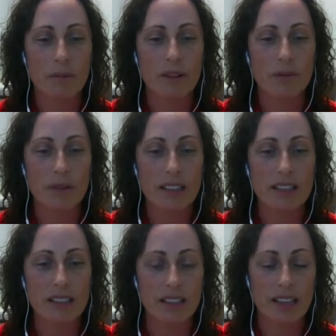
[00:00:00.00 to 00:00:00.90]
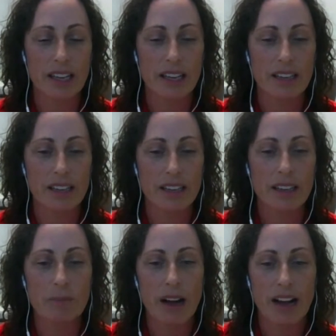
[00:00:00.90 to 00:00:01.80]
But recently, in
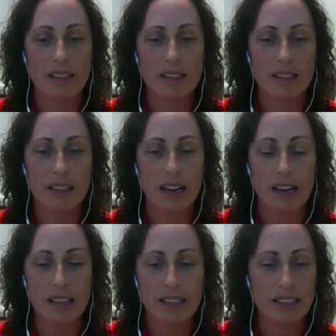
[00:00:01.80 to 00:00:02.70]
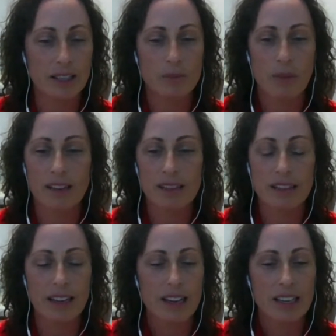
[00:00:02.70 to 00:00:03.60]
the past 6
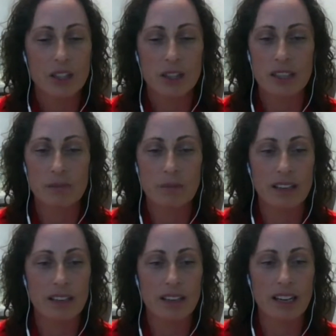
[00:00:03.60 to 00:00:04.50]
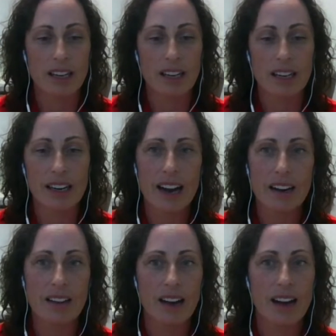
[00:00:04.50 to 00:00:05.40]
months, she's been in and out
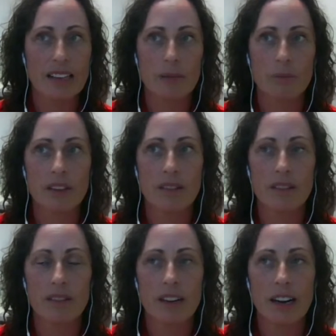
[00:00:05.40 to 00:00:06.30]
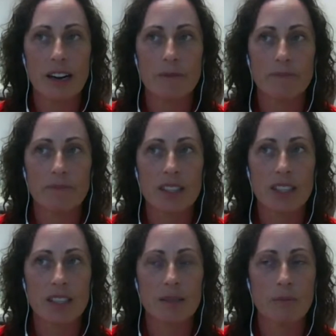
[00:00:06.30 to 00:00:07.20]
of the hospital.
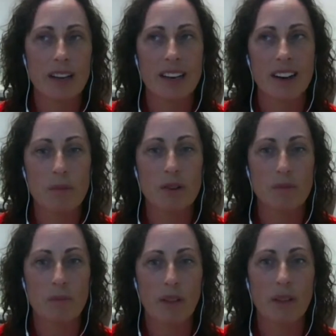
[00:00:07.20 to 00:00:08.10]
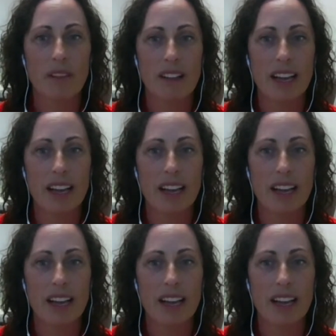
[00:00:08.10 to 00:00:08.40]
She's been in almost monthly.